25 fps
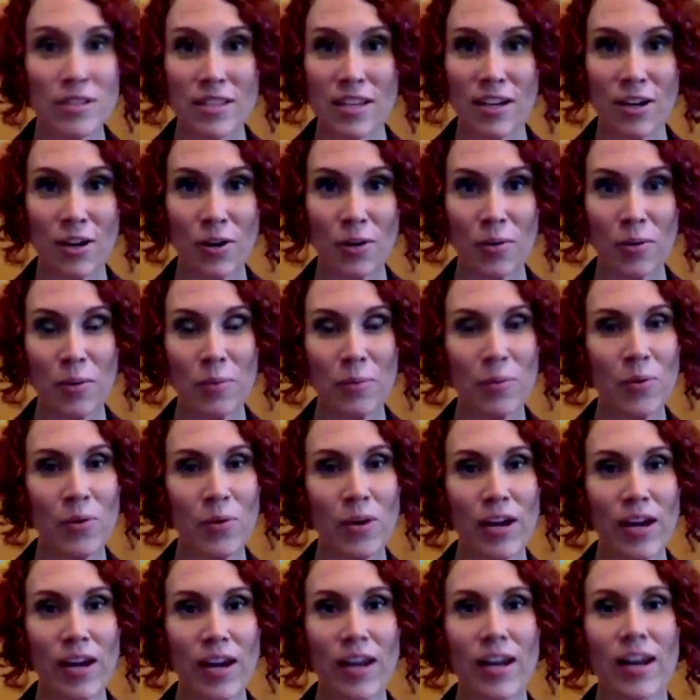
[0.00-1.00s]
there at one
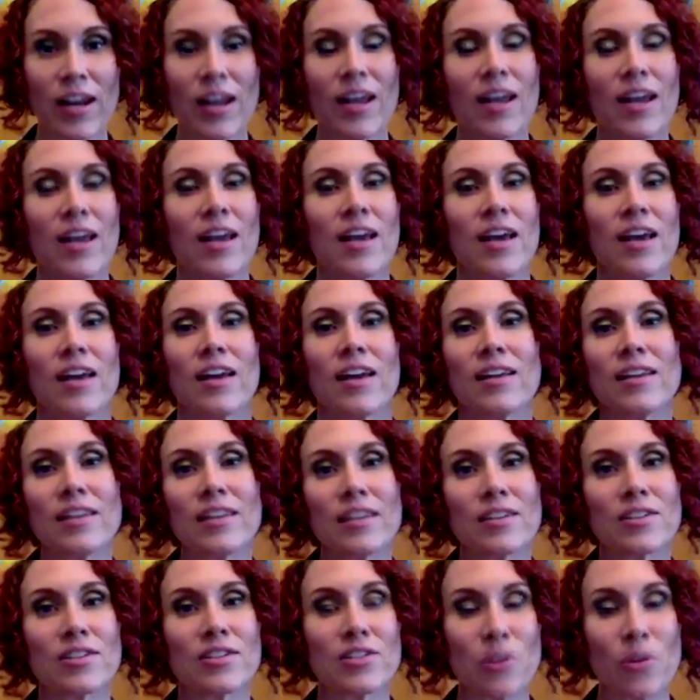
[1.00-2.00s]
point, and I
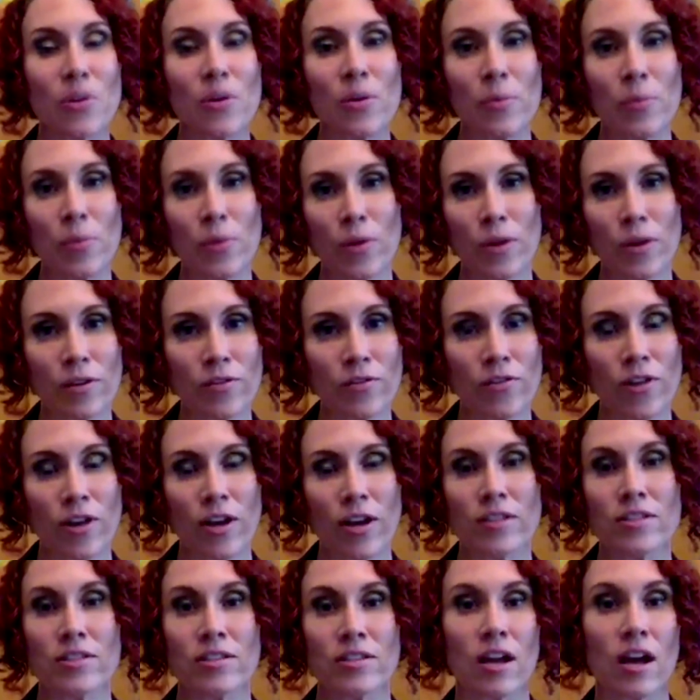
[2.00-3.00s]
think it's so important for
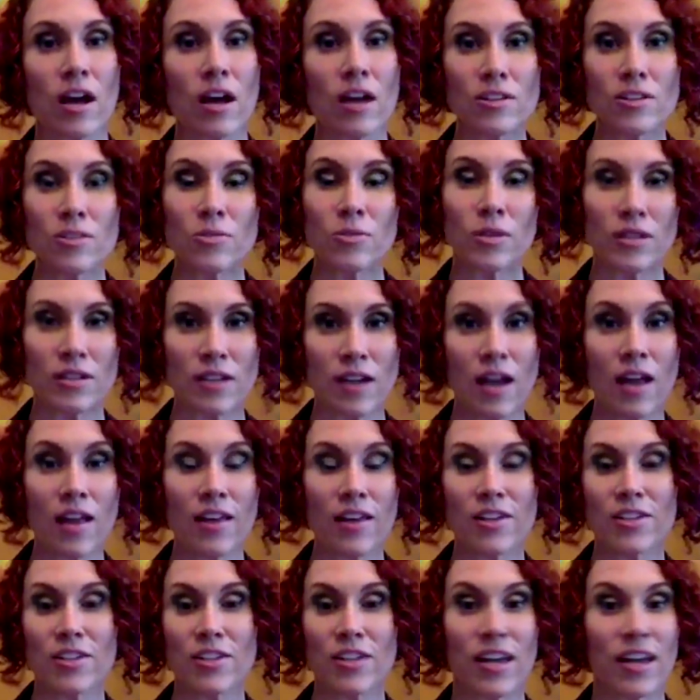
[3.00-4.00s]
us to also
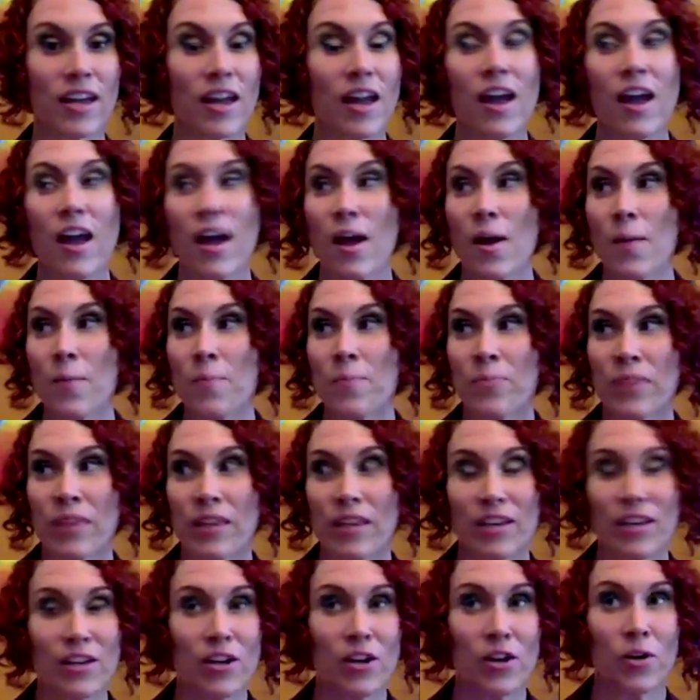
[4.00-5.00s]
acknowledge, like,
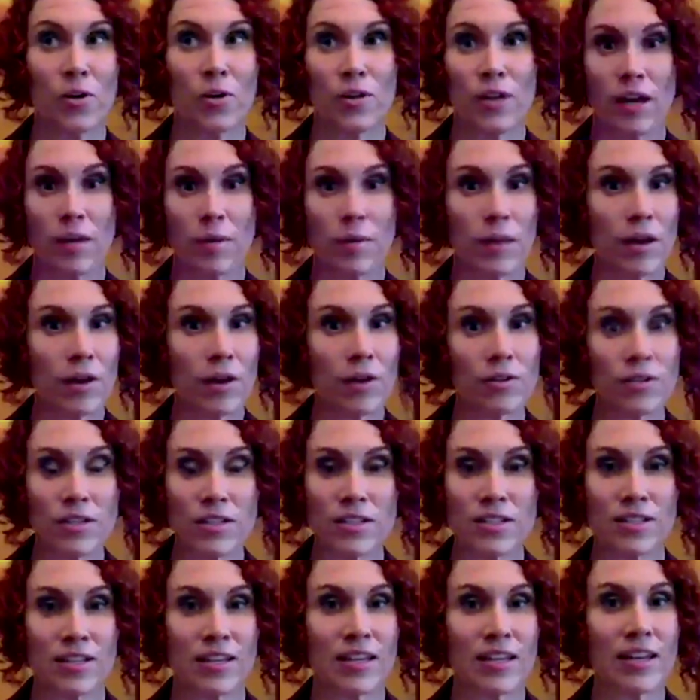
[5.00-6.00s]
you know, like my
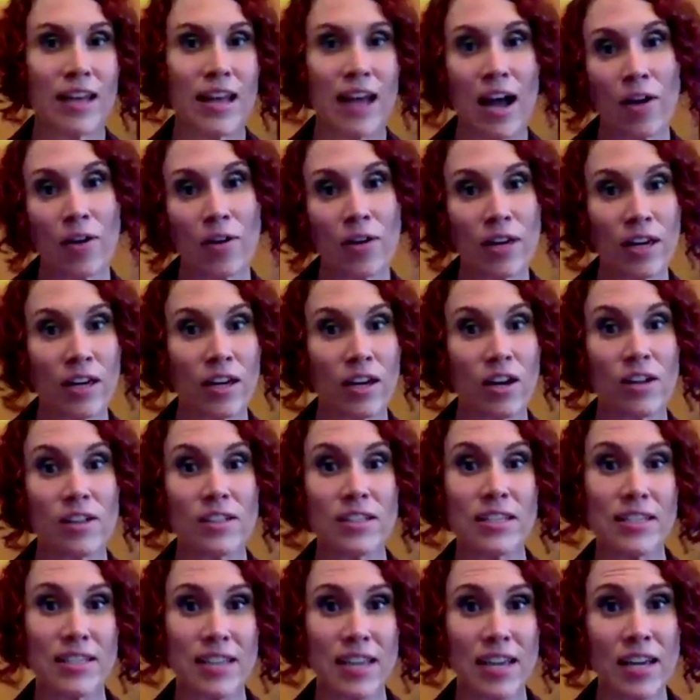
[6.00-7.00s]
oldest can now get on
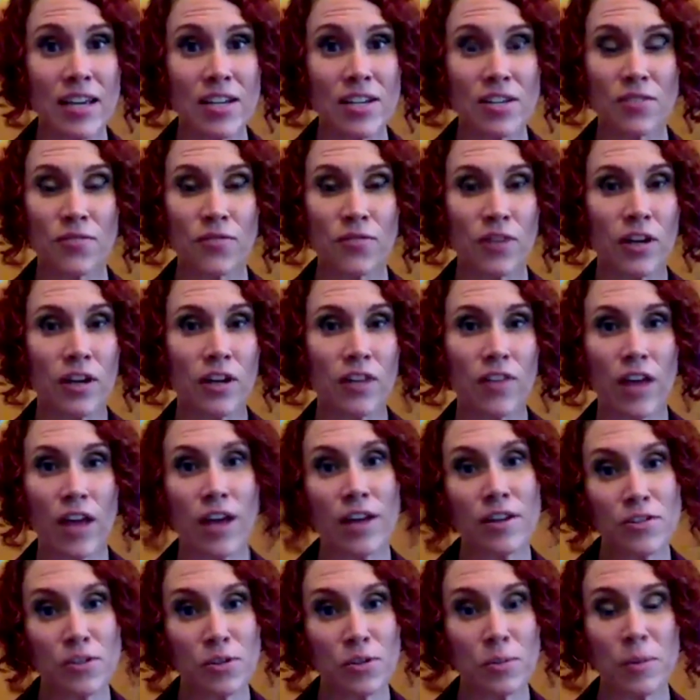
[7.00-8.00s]
stage in front of
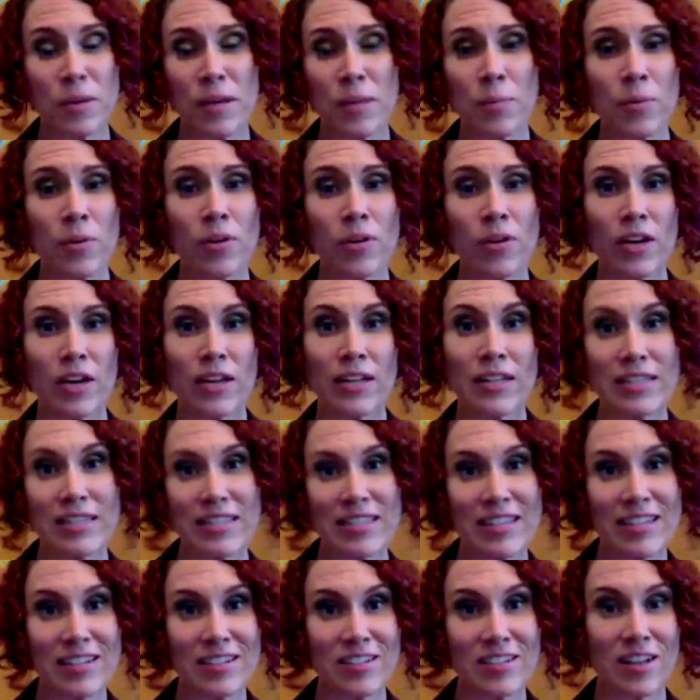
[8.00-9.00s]
100 people and
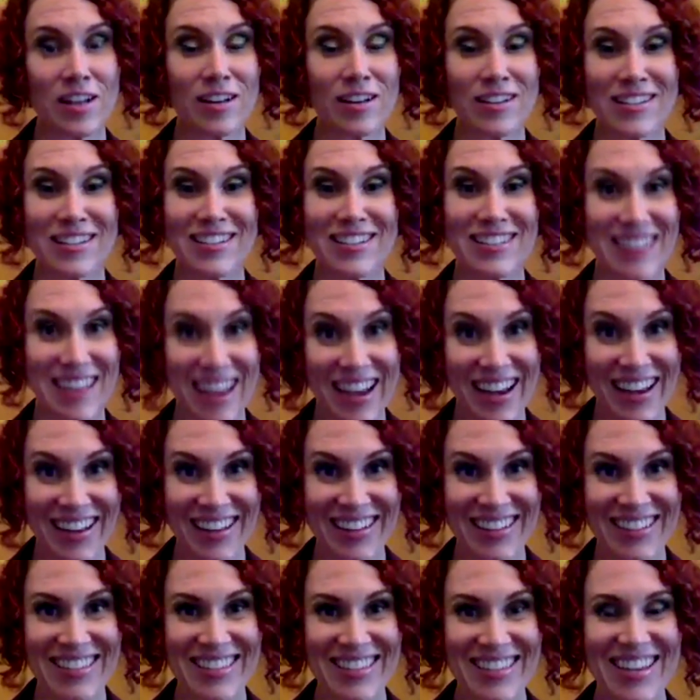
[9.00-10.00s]
sing songs and
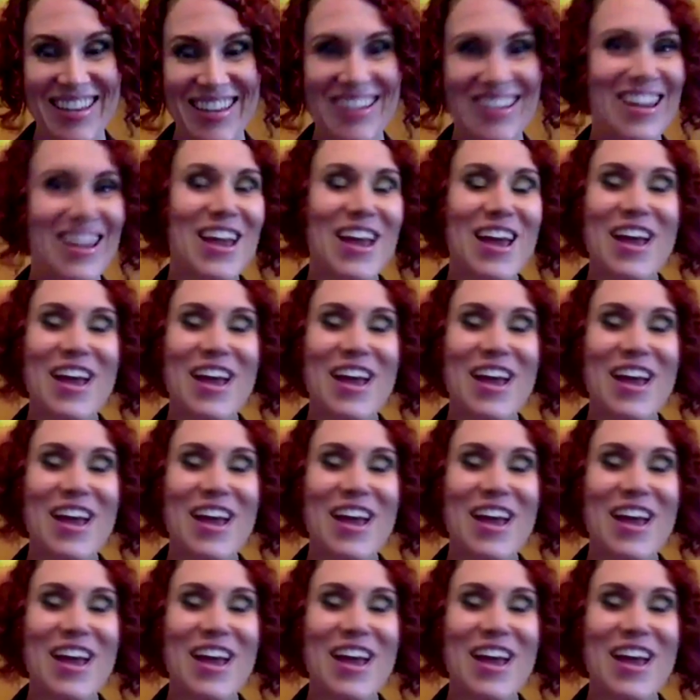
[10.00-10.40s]
dance. And